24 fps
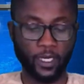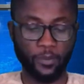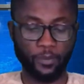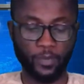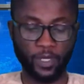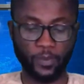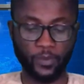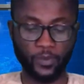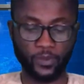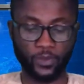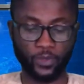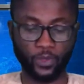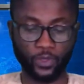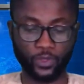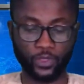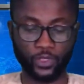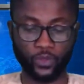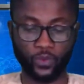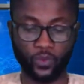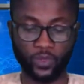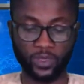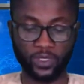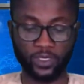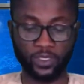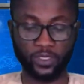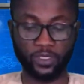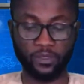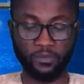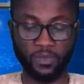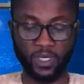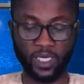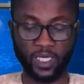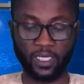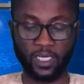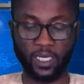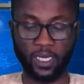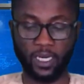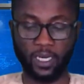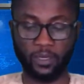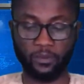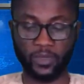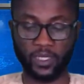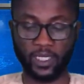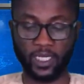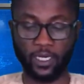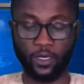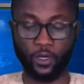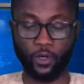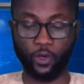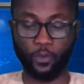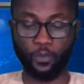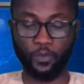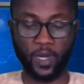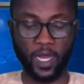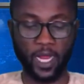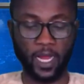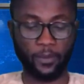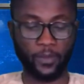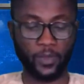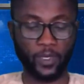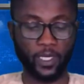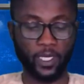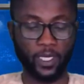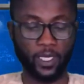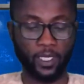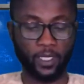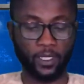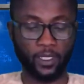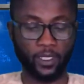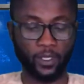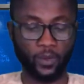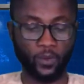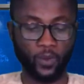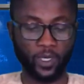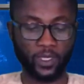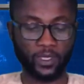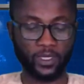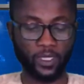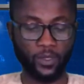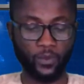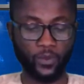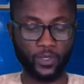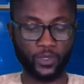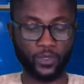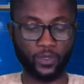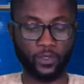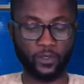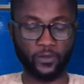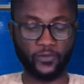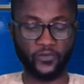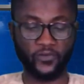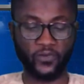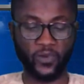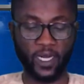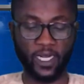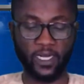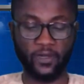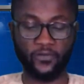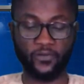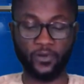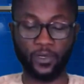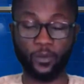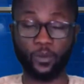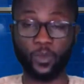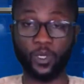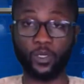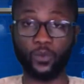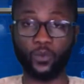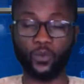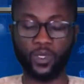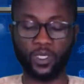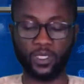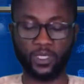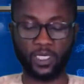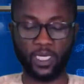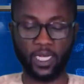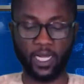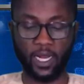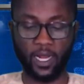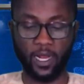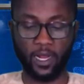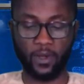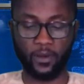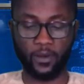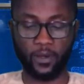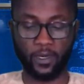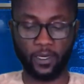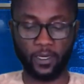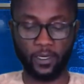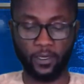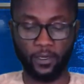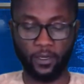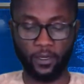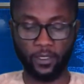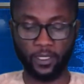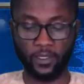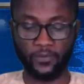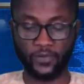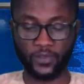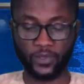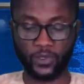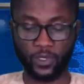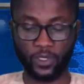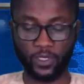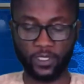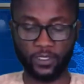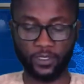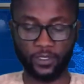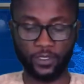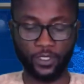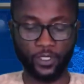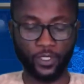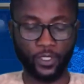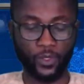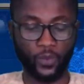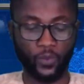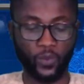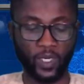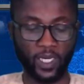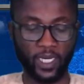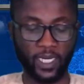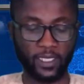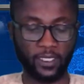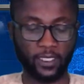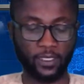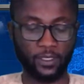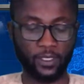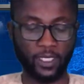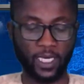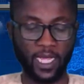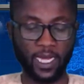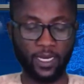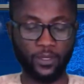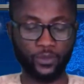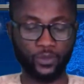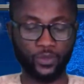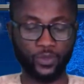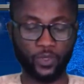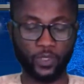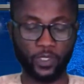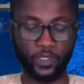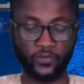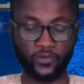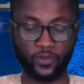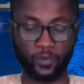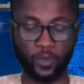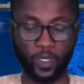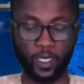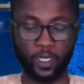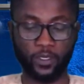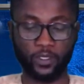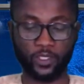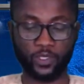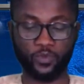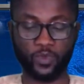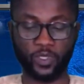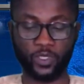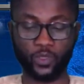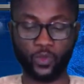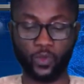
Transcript: People thought she wanted to make amala or pap. The water was on fire for about 1 hour. All of a sudden, we heard a loud noise from her husband's